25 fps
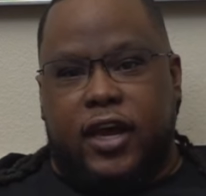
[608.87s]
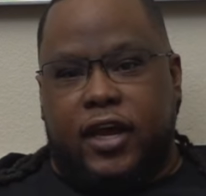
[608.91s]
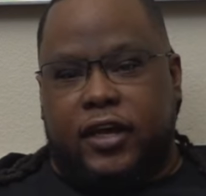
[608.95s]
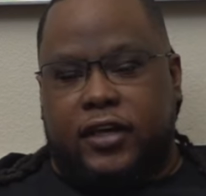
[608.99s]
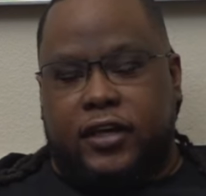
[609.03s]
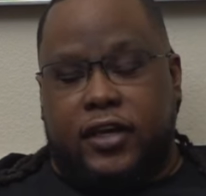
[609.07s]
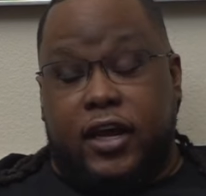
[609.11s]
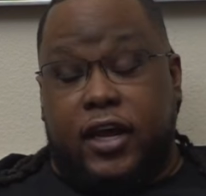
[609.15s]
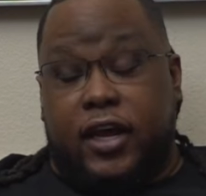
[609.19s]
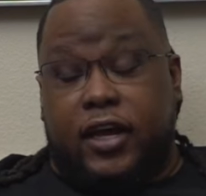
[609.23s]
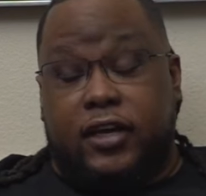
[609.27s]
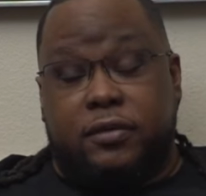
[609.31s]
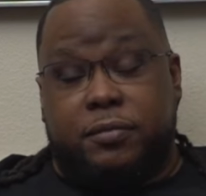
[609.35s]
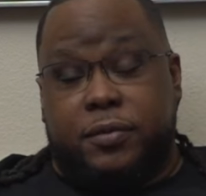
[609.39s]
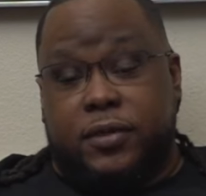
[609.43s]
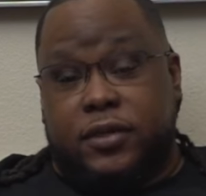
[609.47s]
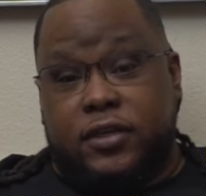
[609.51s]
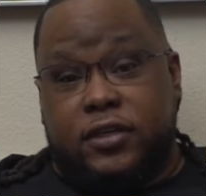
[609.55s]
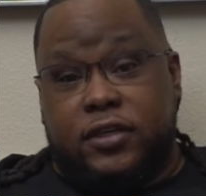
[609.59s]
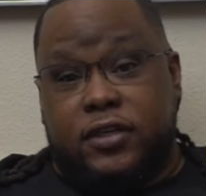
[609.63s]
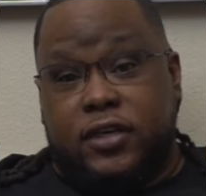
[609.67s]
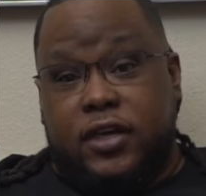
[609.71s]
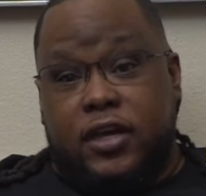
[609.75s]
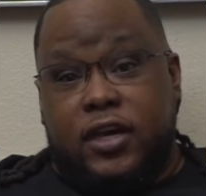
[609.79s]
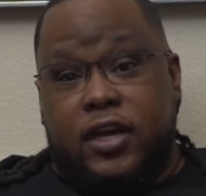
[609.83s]
had to ask
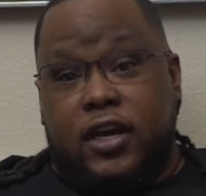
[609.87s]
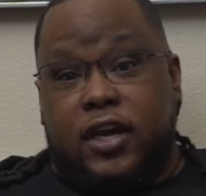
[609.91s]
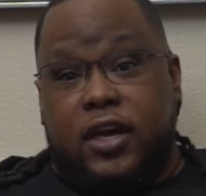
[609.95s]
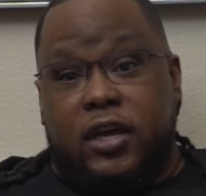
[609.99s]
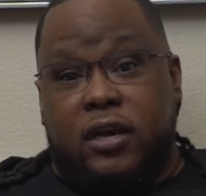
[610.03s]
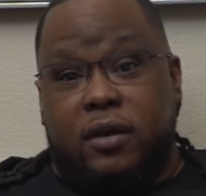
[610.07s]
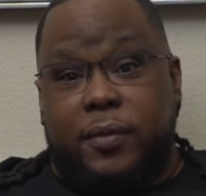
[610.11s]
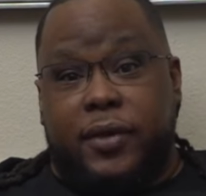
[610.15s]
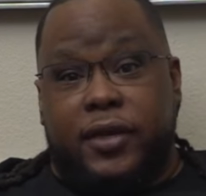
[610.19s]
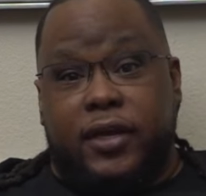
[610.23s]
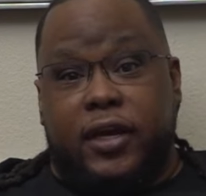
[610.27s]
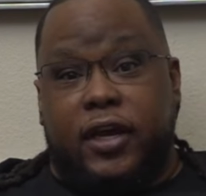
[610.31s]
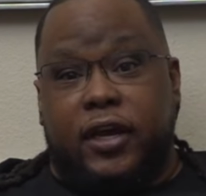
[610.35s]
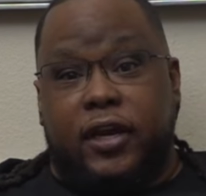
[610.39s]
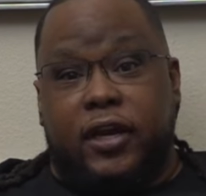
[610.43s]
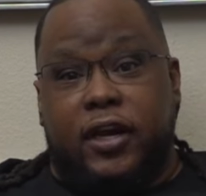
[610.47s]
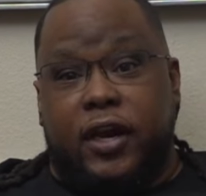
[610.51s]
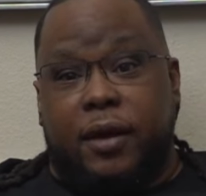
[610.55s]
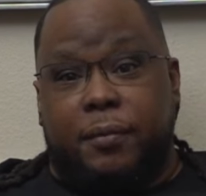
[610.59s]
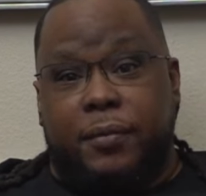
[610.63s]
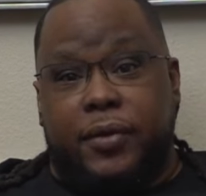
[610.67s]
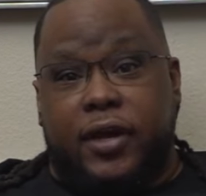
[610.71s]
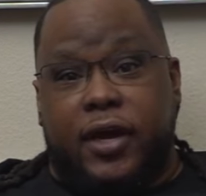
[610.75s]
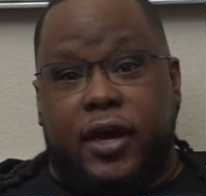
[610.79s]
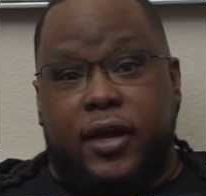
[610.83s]
because in the beginning,
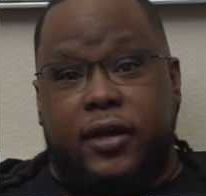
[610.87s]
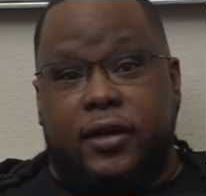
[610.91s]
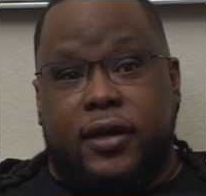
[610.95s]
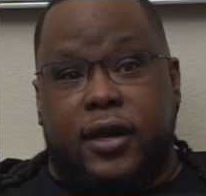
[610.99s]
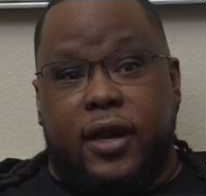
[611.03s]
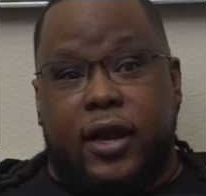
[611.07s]
I mean, I,